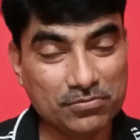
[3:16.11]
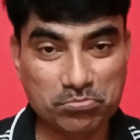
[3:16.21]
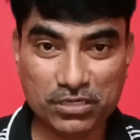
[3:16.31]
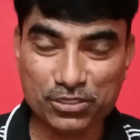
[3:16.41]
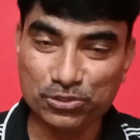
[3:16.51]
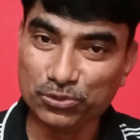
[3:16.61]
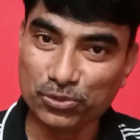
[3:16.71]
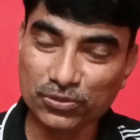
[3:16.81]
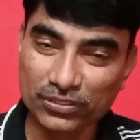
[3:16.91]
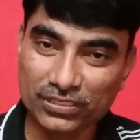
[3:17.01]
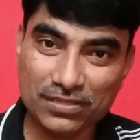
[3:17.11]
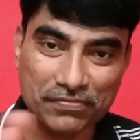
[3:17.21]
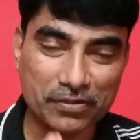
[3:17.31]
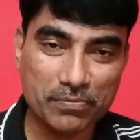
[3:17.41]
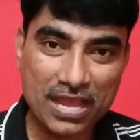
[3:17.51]
But you know the
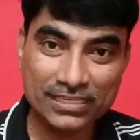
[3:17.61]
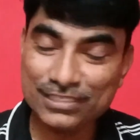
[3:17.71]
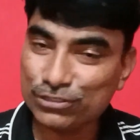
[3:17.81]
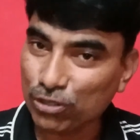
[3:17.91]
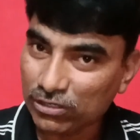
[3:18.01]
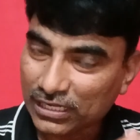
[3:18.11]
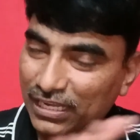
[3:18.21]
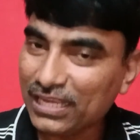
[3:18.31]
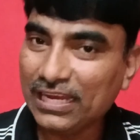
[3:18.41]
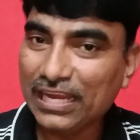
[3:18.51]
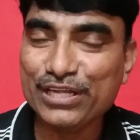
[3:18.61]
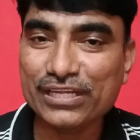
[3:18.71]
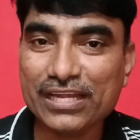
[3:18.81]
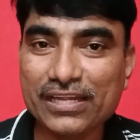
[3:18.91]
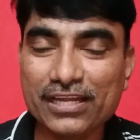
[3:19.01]
feedback is not again
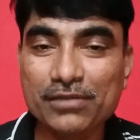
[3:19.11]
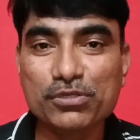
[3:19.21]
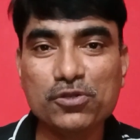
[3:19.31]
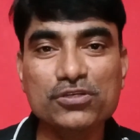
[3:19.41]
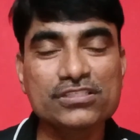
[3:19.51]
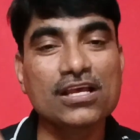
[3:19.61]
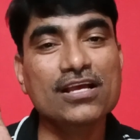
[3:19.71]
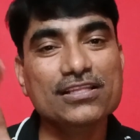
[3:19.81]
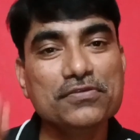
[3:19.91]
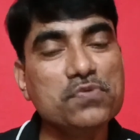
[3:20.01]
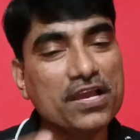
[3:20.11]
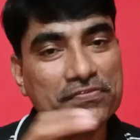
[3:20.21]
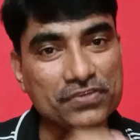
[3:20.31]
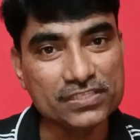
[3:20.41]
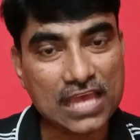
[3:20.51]
intended because the
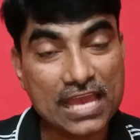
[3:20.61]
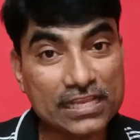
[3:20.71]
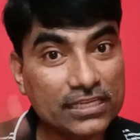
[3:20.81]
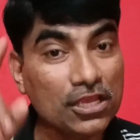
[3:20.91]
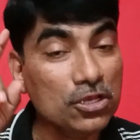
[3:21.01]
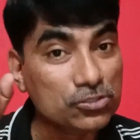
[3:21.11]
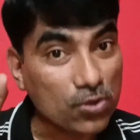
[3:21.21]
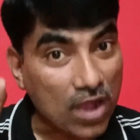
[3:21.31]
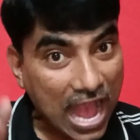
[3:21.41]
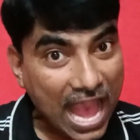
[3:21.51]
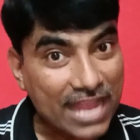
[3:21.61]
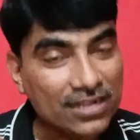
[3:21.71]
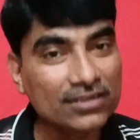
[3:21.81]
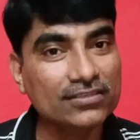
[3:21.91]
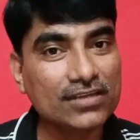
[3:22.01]
wife is angry. So
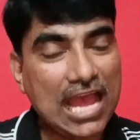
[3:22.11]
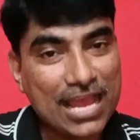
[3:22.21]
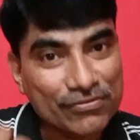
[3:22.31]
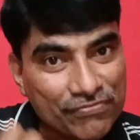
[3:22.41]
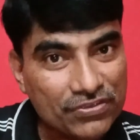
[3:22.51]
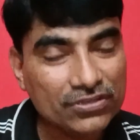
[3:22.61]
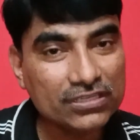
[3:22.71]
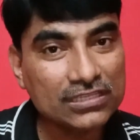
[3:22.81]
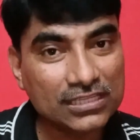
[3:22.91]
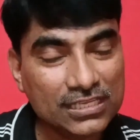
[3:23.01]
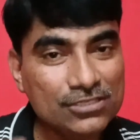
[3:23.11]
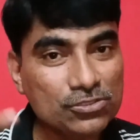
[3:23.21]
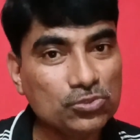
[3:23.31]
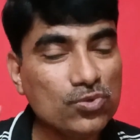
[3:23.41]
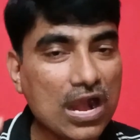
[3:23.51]
anger and fear, these
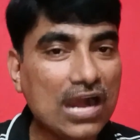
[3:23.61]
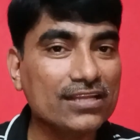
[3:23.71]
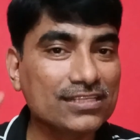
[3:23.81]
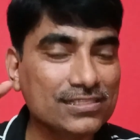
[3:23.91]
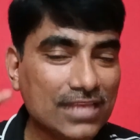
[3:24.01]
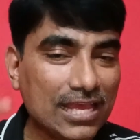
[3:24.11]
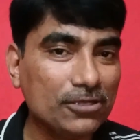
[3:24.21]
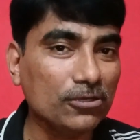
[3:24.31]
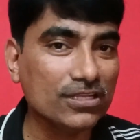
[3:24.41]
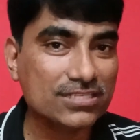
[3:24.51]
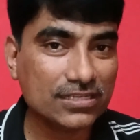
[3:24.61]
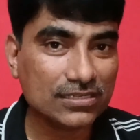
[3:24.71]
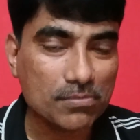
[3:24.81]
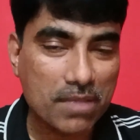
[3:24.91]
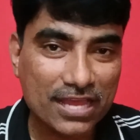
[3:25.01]
two are the
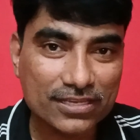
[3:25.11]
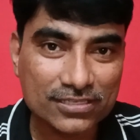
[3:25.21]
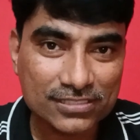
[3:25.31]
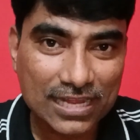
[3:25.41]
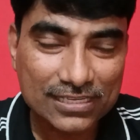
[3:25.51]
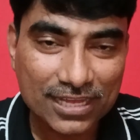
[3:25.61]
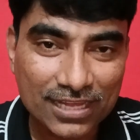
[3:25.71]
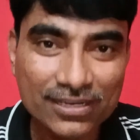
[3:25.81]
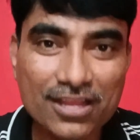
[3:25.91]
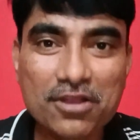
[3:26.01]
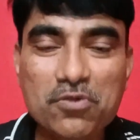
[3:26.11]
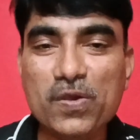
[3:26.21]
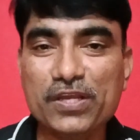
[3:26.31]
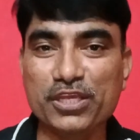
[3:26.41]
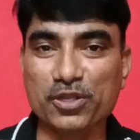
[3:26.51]
psychological barriers that are
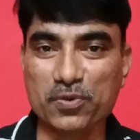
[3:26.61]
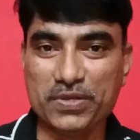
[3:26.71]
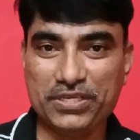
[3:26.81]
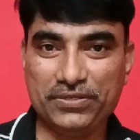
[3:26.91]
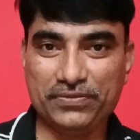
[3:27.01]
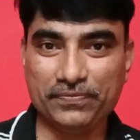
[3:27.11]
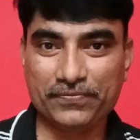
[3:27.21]
working over here.